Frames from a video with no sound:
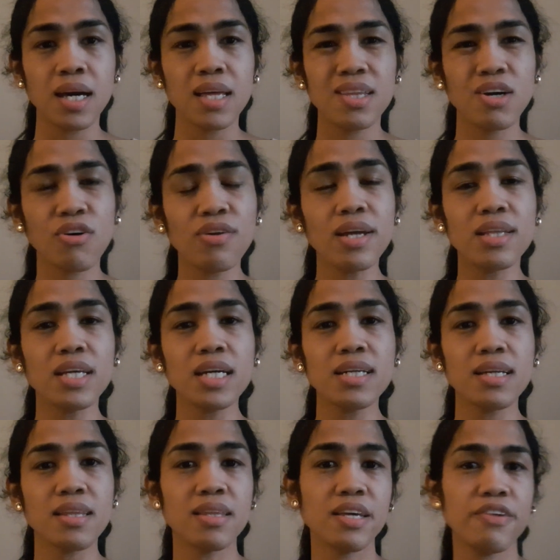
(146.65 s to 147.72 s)
The only thing
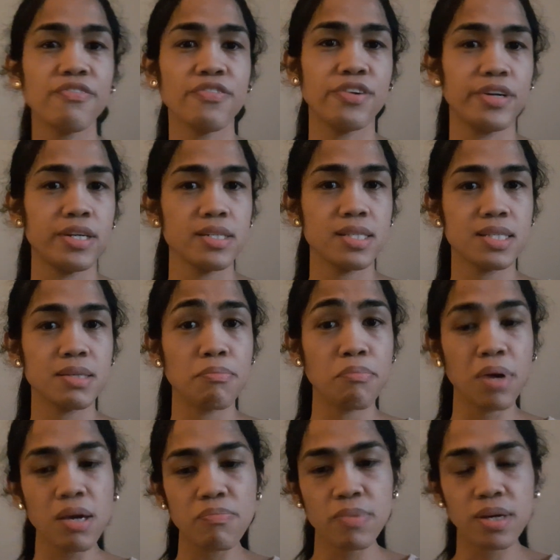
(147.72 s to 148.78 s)
that differs
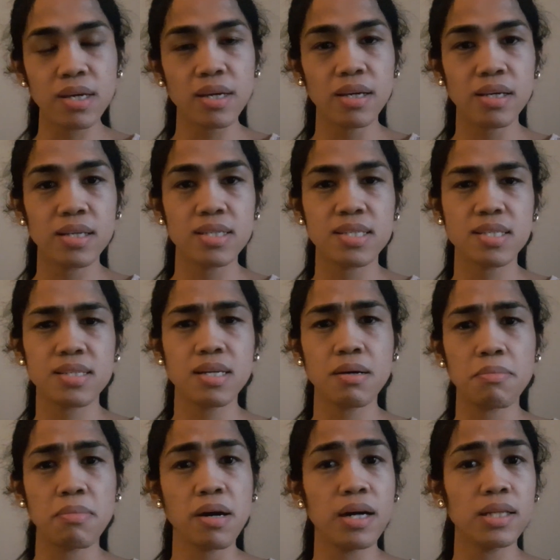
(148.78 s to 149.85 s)
maybe is
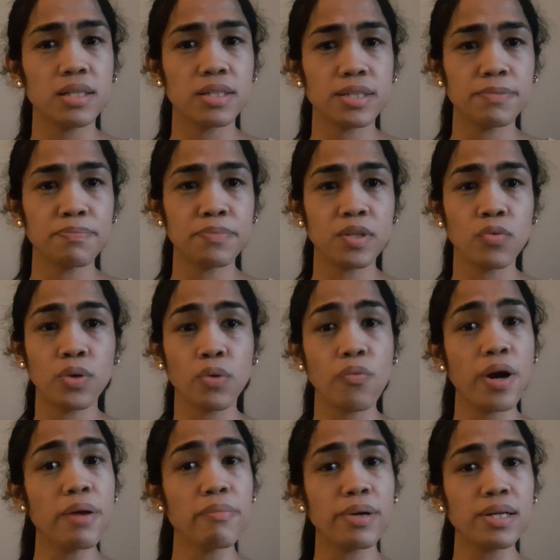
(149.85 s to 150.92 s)
some other
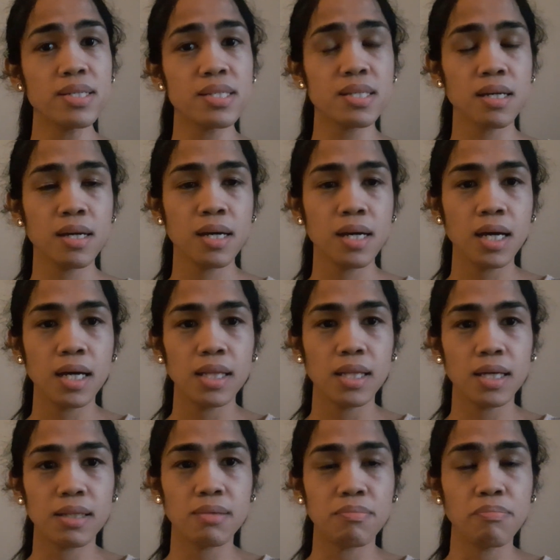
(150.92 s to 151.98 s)
requirements
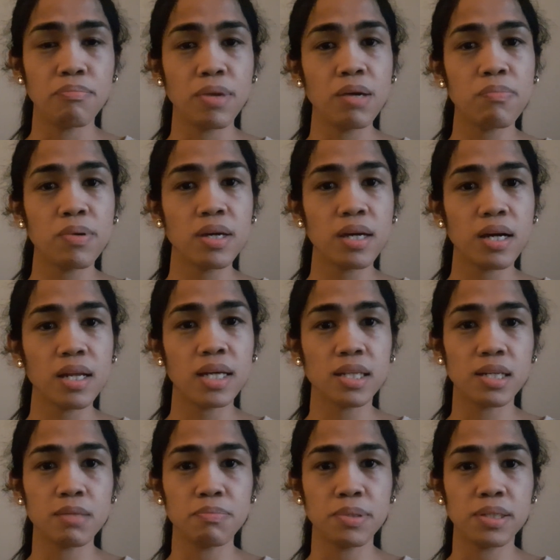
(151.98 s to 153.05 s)
that may be a
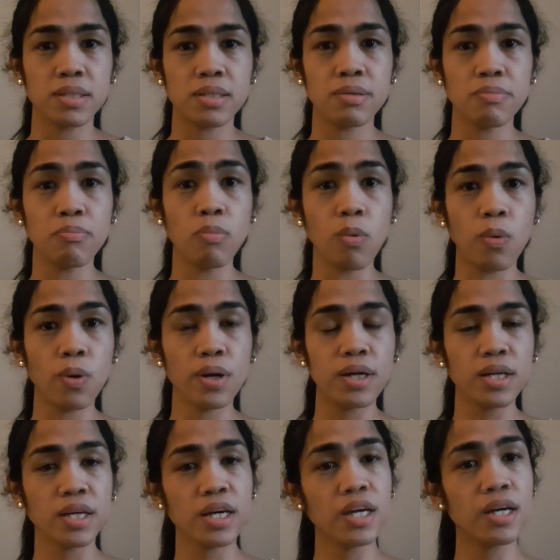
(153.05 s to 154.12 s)
little bit
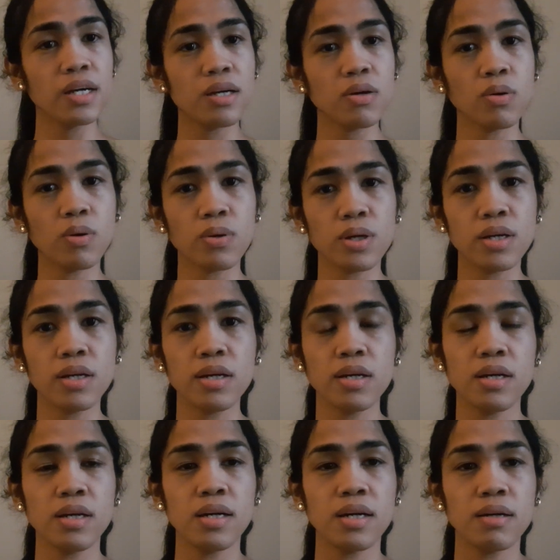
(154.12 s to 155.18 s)
more here, or
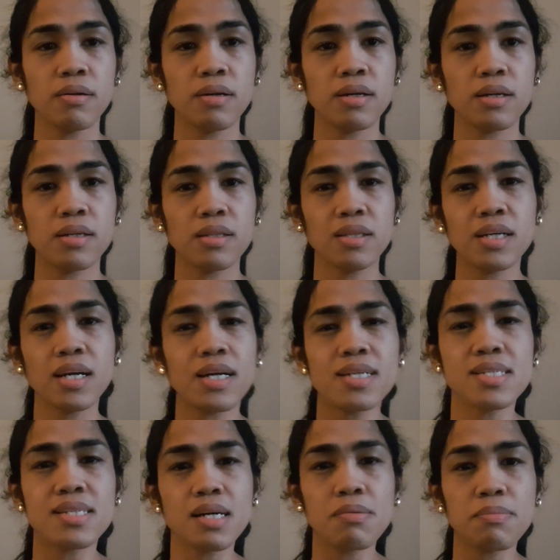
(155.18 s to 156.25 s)
there are
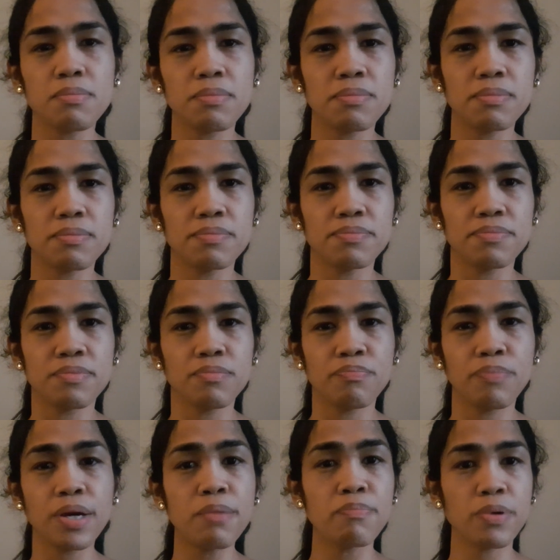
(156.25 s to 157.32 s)
some
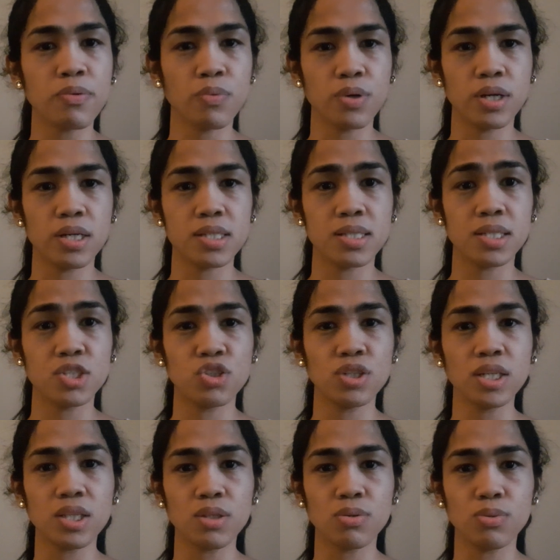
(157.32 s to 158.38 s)
paperwork that you
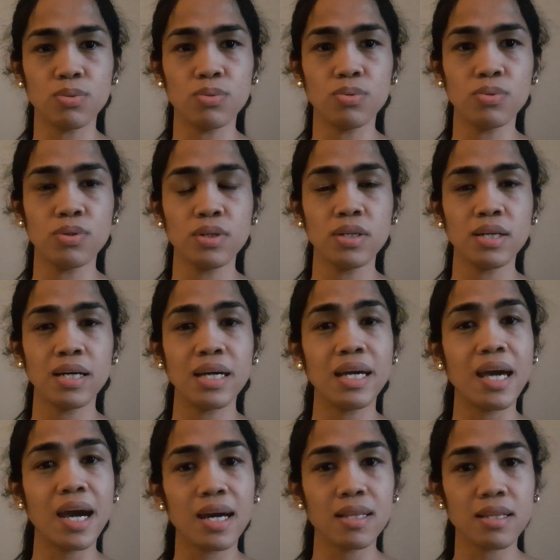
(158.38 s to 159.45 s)
need to
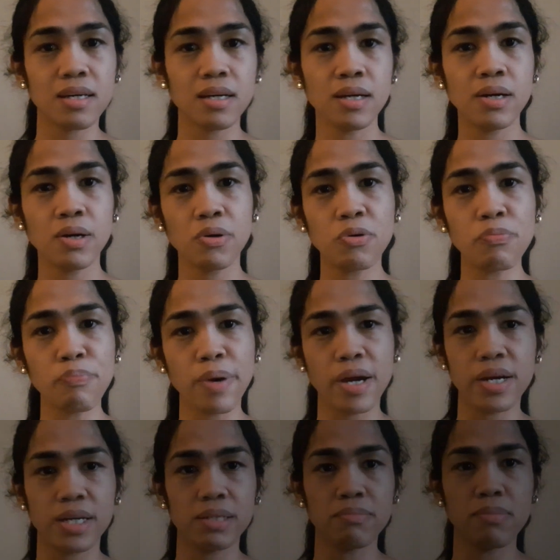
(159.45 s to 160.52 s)
get compare
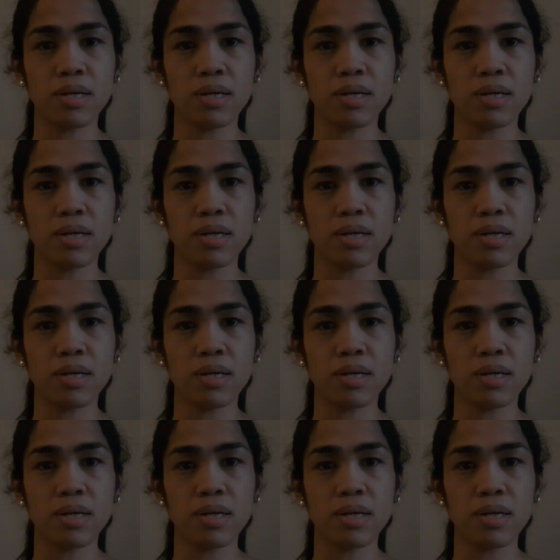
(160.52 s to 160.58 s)
in